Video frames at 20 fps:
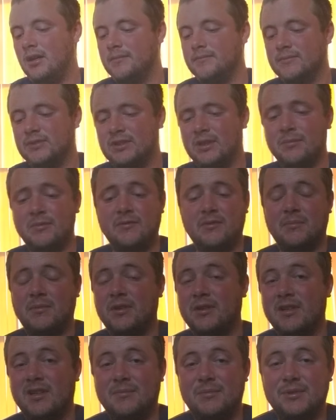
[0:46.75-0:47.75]
Some of them are
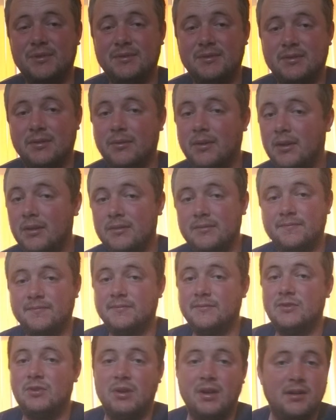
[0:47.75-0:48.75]
doubles, so I'll
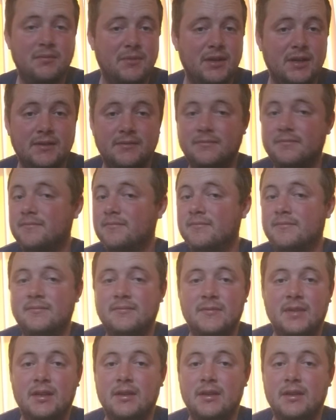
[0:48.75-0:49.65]
trade them in.